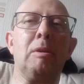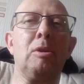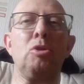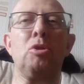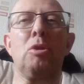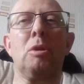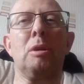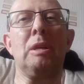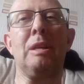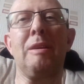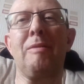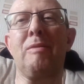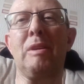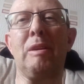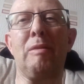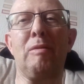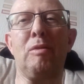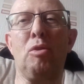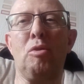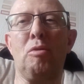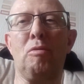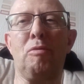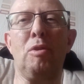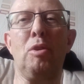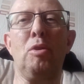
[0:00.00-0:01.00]
you can never have
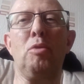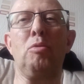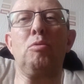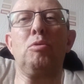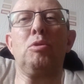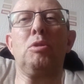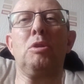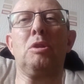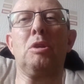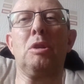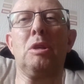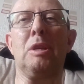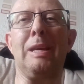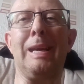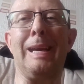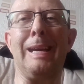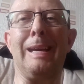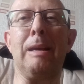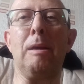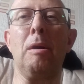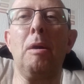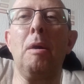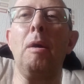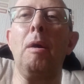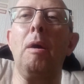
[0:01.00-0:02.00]
enough loos at a
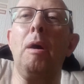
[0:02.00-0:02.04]
gig,